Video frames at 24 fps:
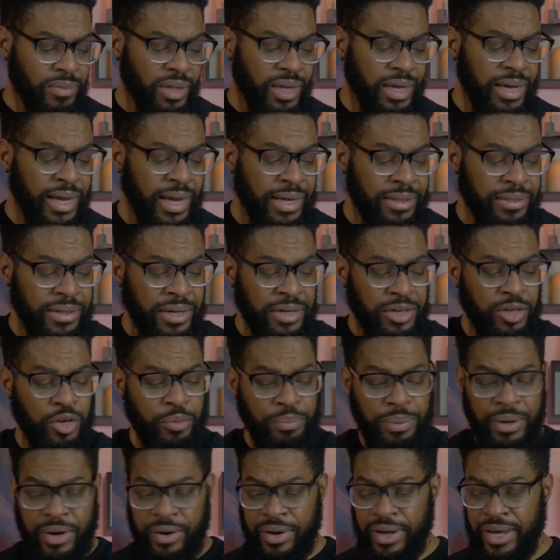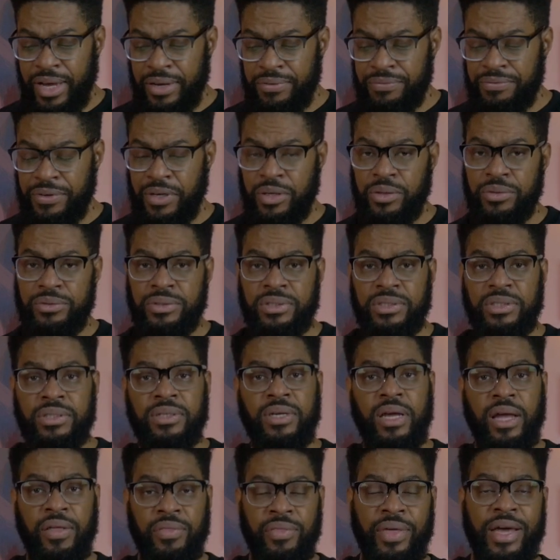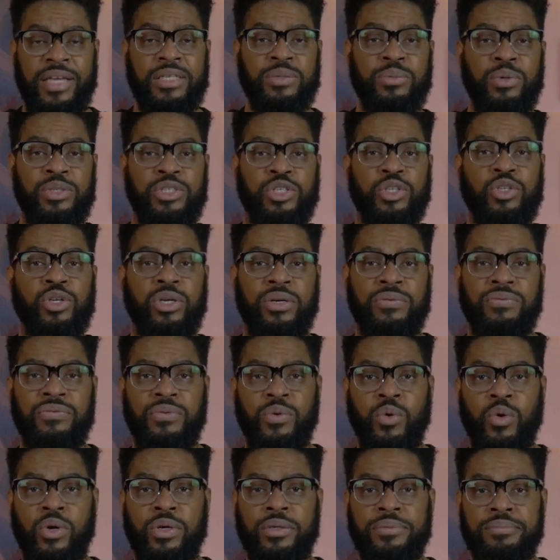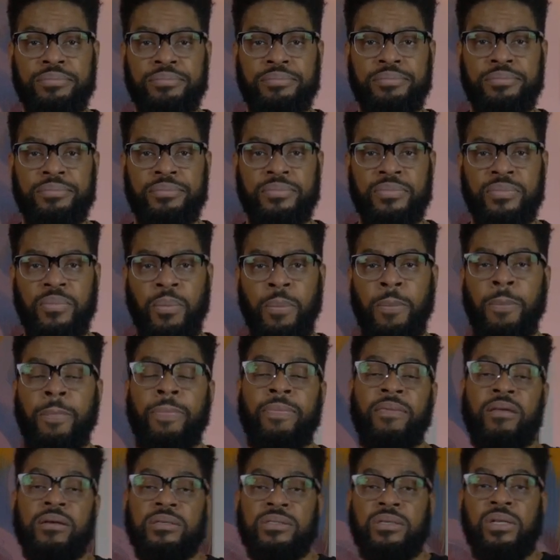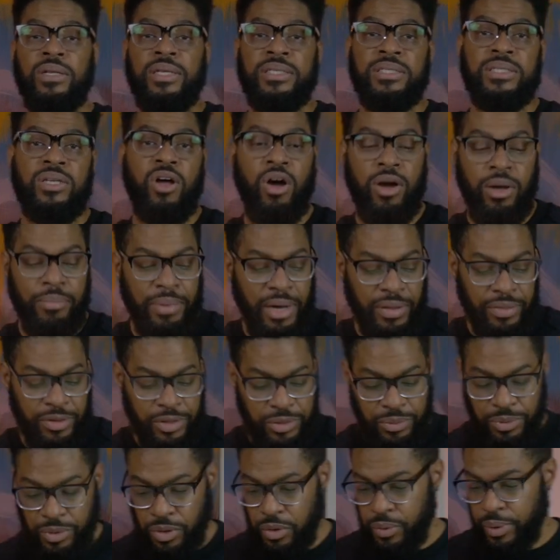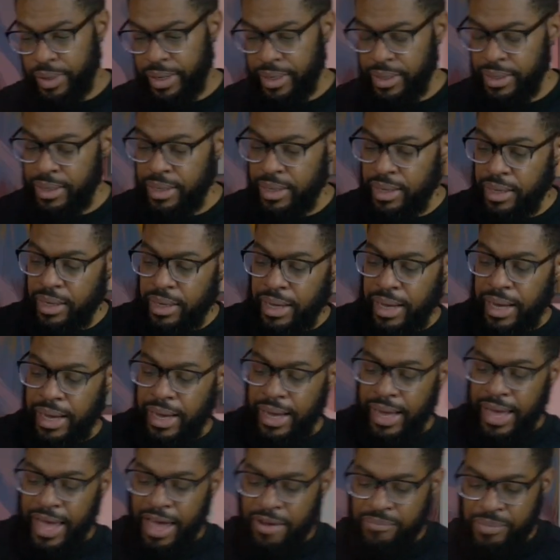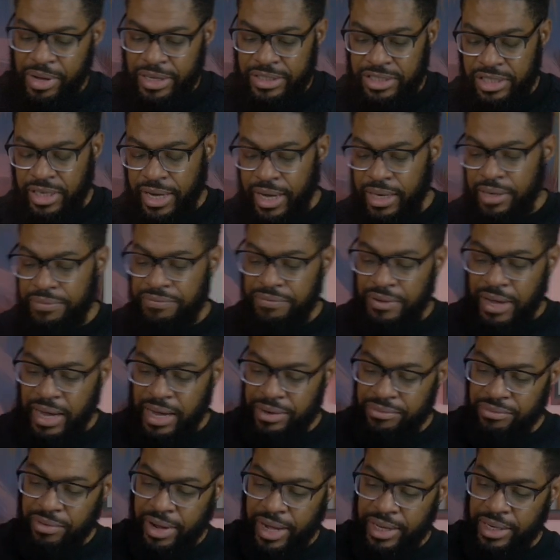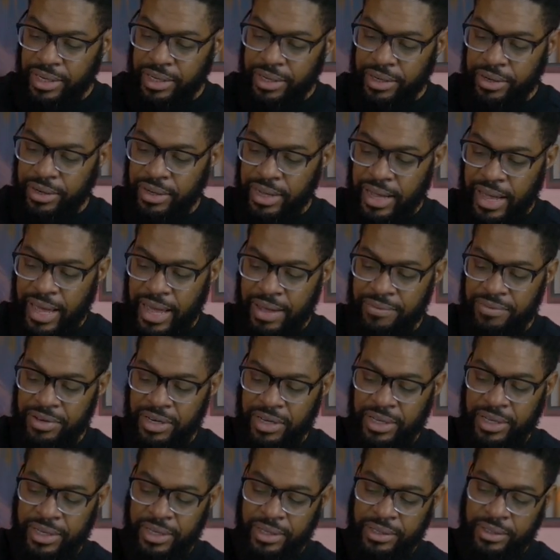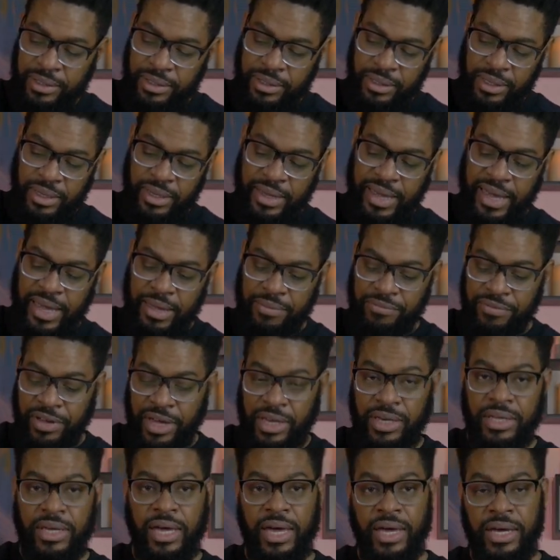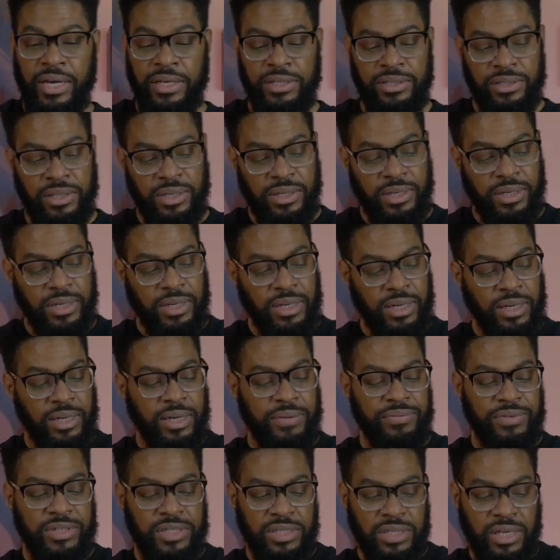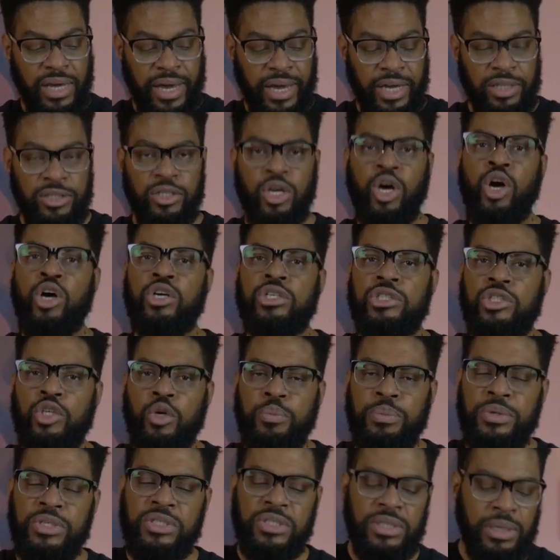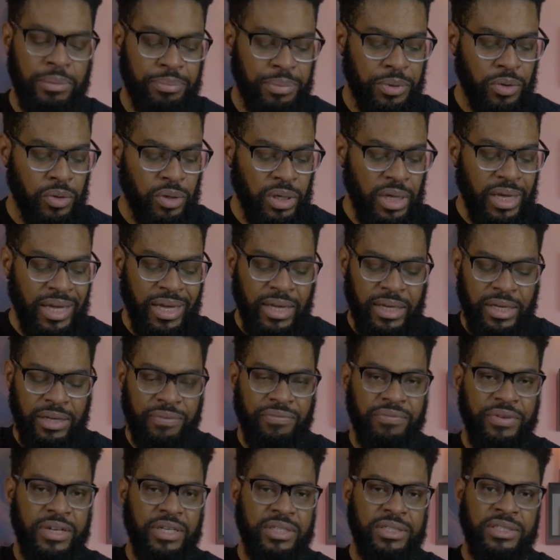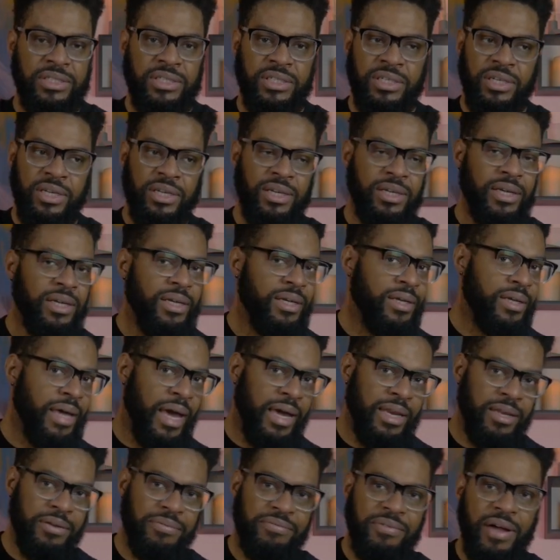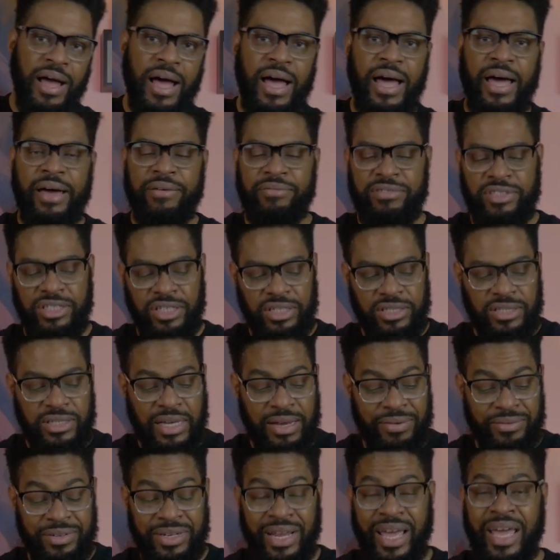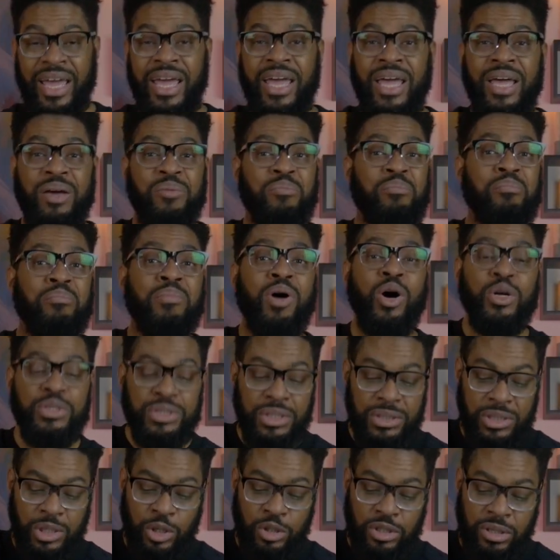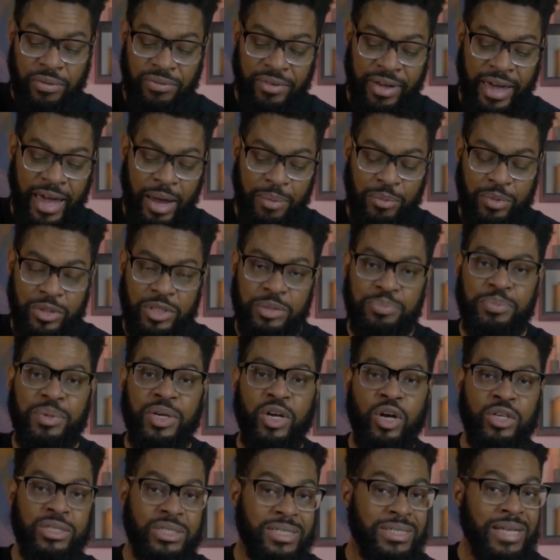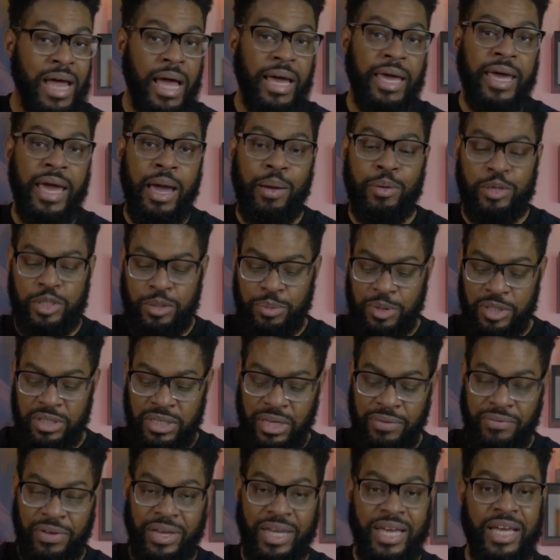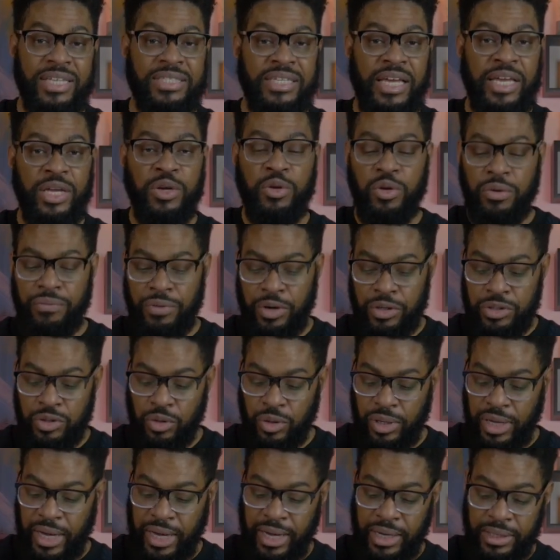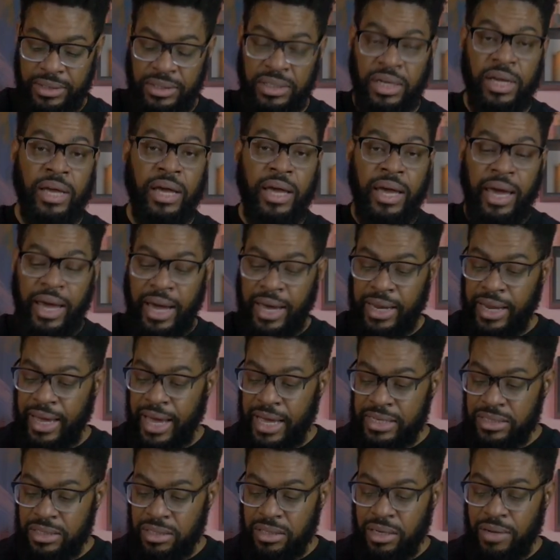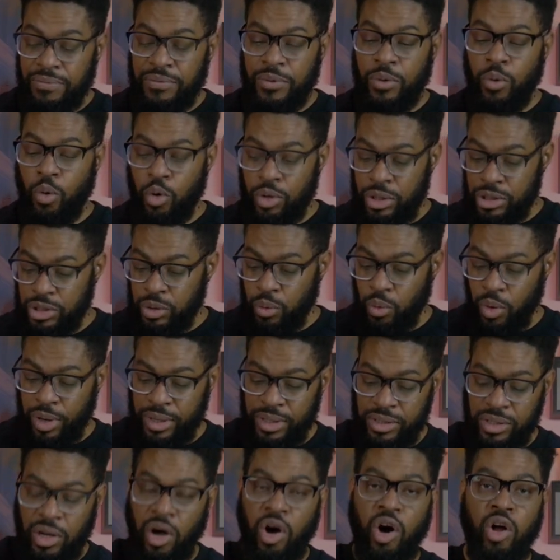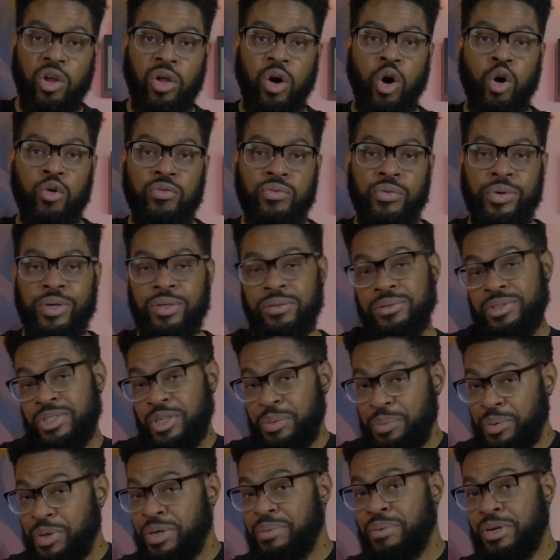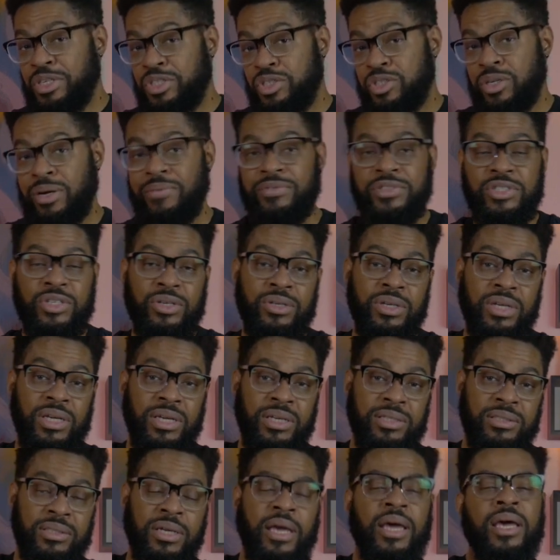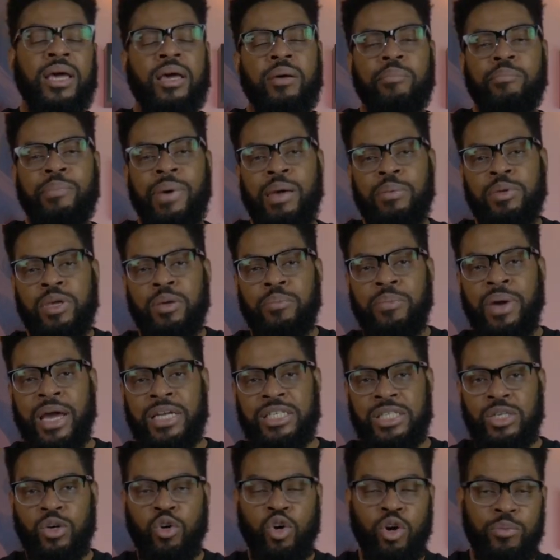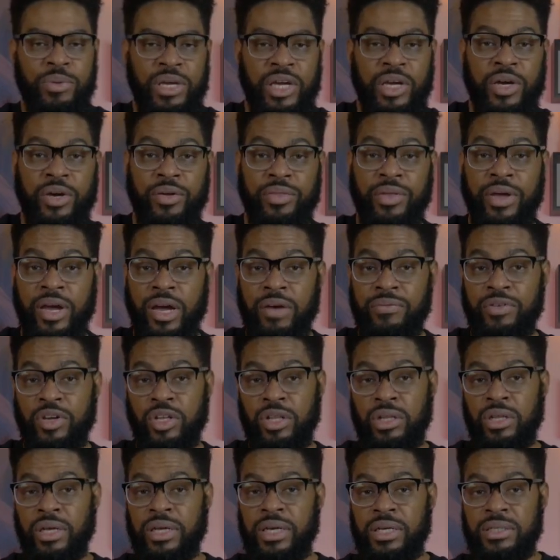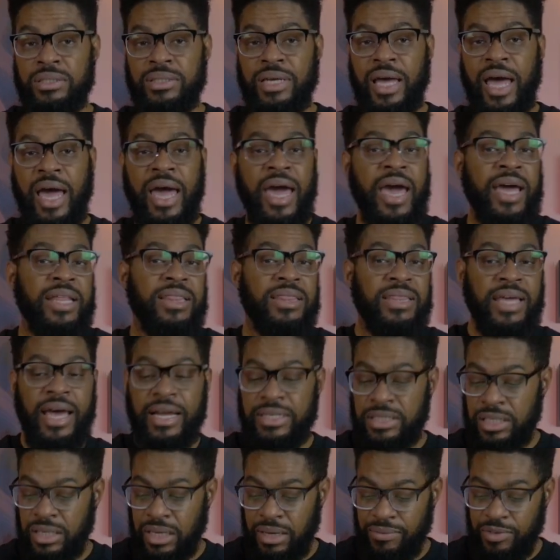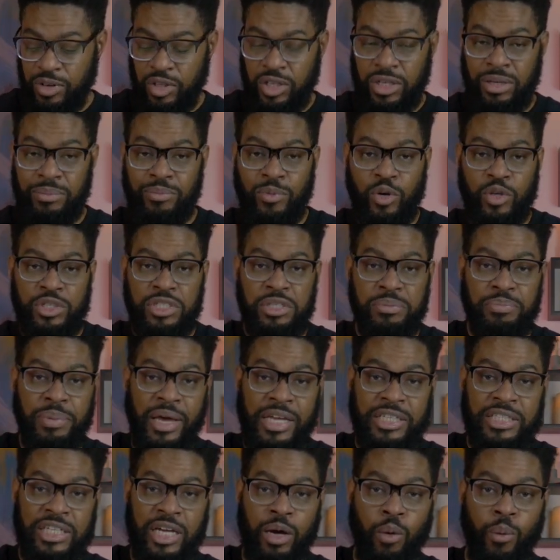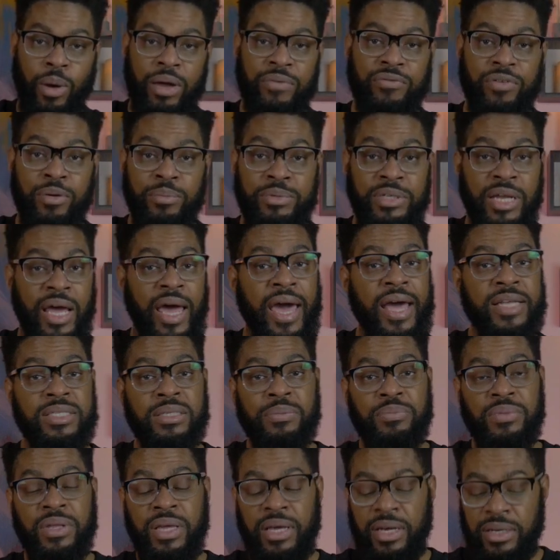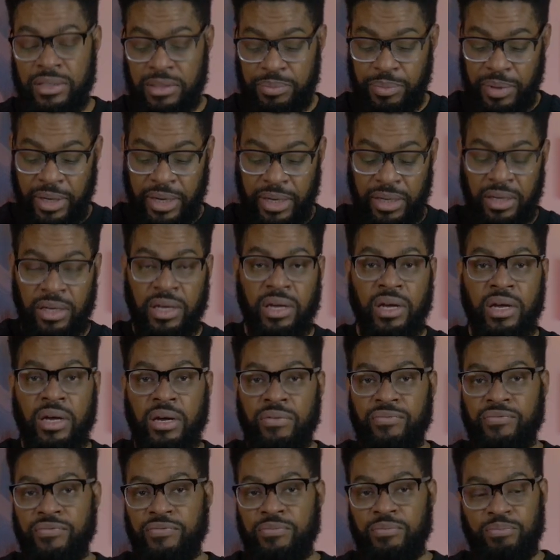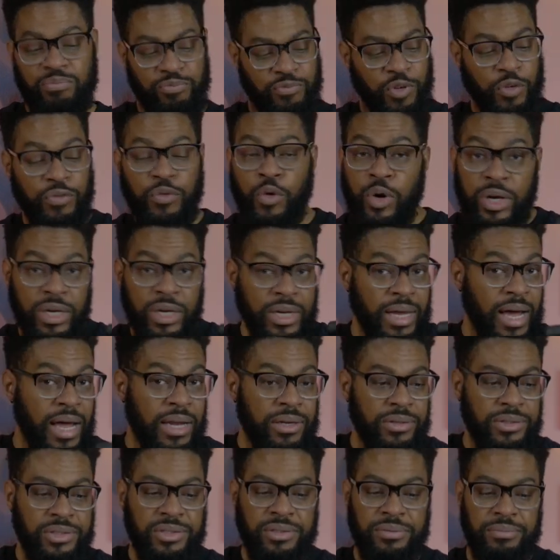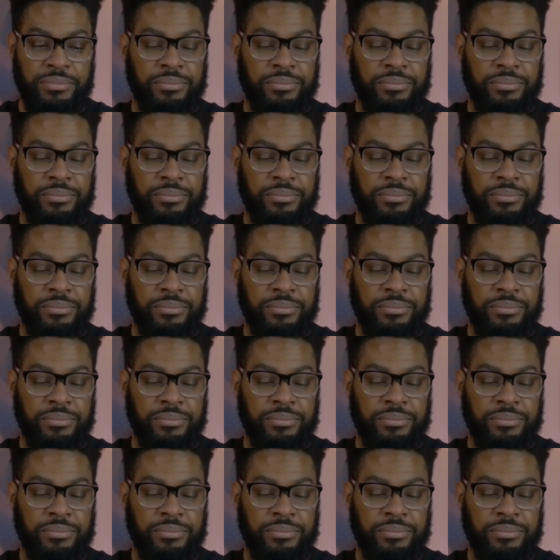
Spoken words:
And then your pair of headphones. That's what you're looking for. So let's talk about this real quick. I have my G85 right here. I have it in the Camvate cage. Love this cage. Super simple. Can fit G85, G7, multitudes of cameras because it's not camera specific. It's a universal cage. And it has enough quarter 20s all over it to pretty much service your needs. Maybe a magic arm here or there if you're looking to add that to give you a little more spacing away from it to add some things. But for $40,